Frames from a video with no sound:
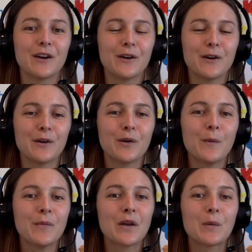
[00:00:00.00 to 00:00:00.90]

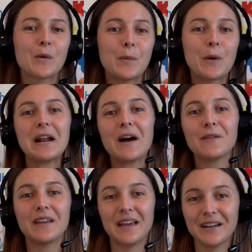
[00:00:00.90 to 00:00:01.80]
who will point
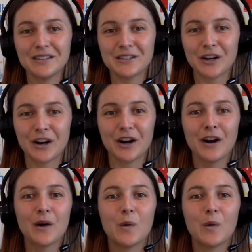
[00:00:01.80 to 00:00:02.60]
out the answer